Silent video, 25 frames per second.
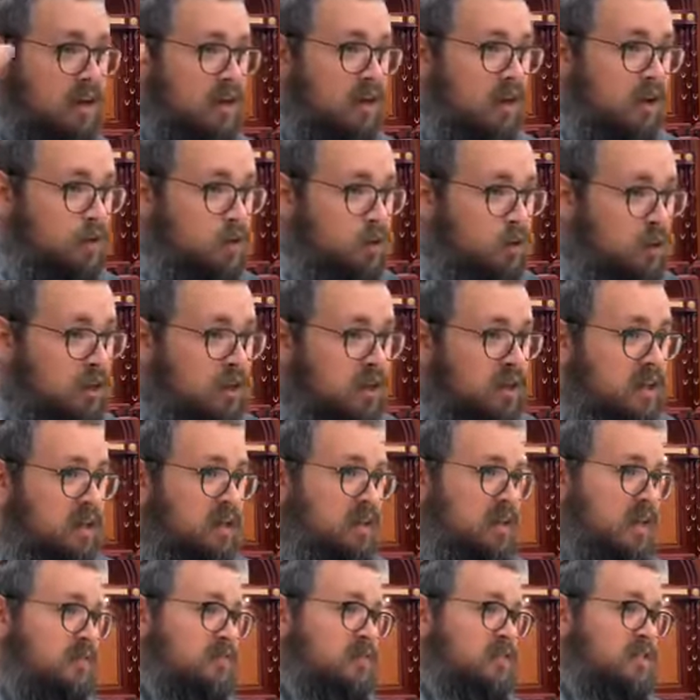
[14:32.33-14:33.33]

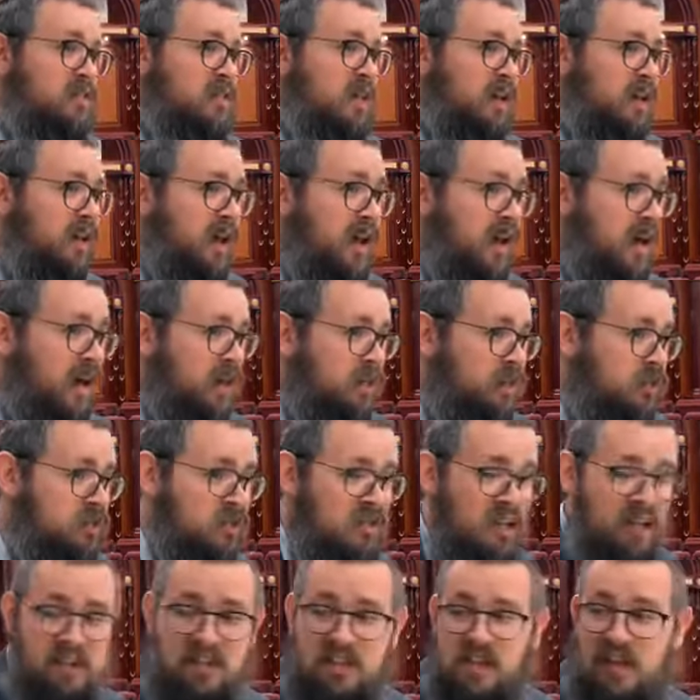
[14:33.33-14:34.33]
Haruchni, you have
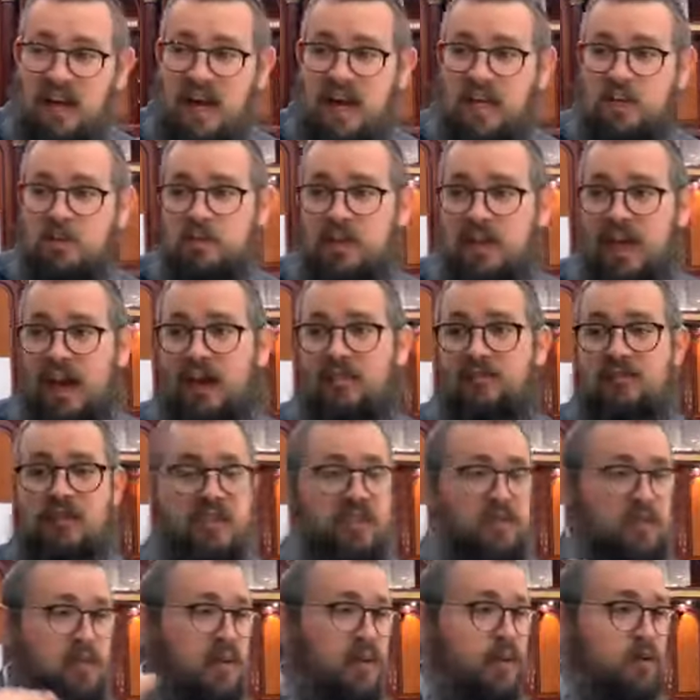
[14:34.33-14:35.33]
Asiya Gashmi, you have the
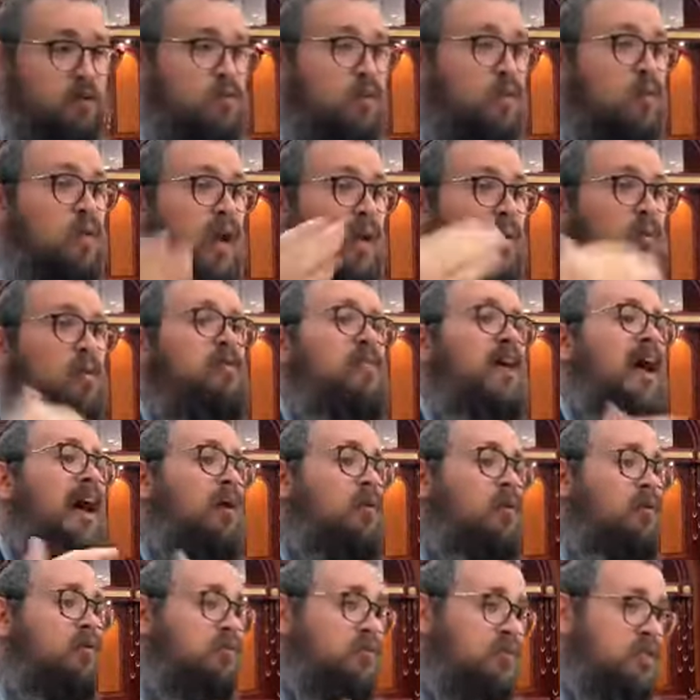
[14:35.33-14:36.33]
spiritual realm of
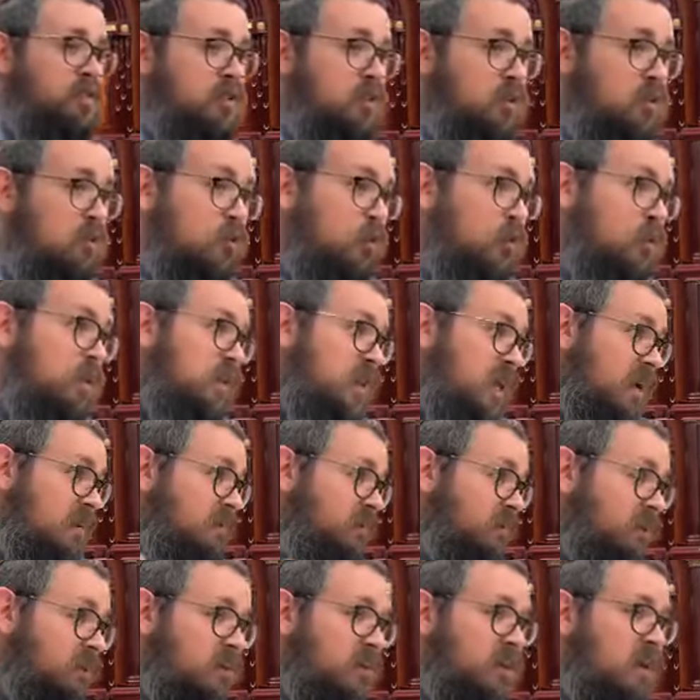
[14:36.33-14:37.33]
our physical world, and you have
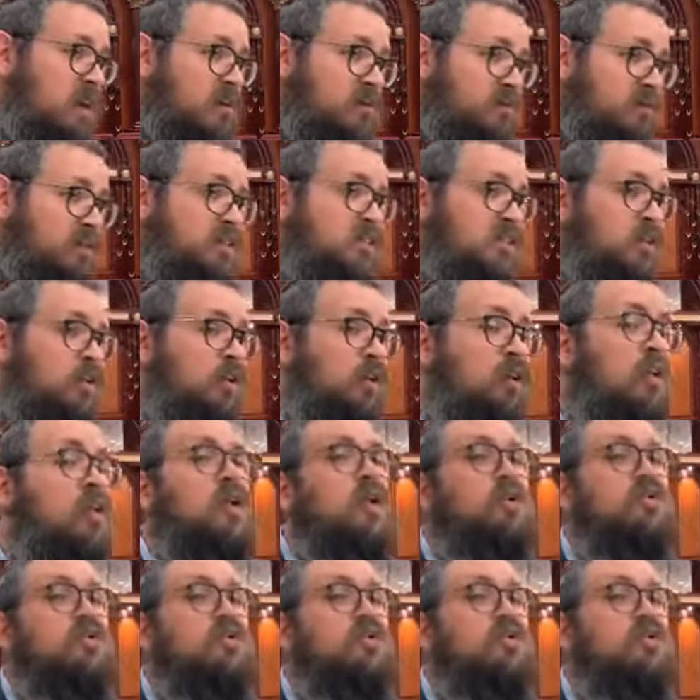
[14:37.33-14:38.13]
the physical.